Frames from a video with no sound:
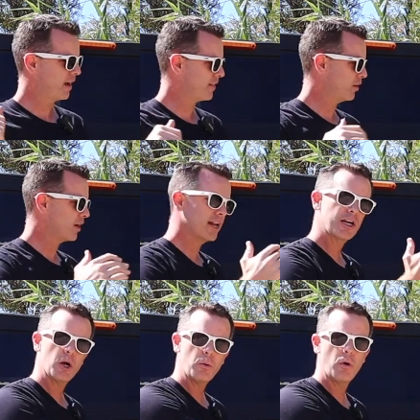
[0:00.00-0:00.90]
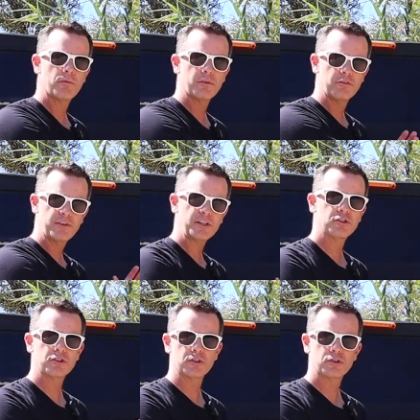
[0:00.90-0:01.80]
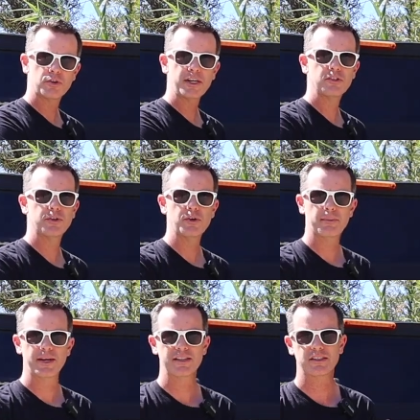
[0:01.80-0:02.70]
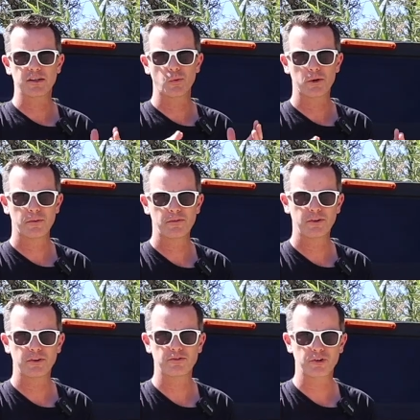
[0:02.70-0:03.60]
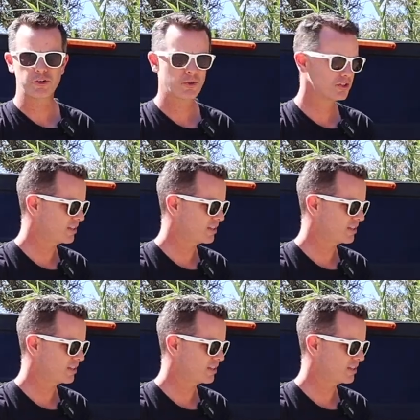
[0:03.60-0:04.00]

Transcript: and then I'll kind of go over the features in the screen so you can make this thing work perfectly for your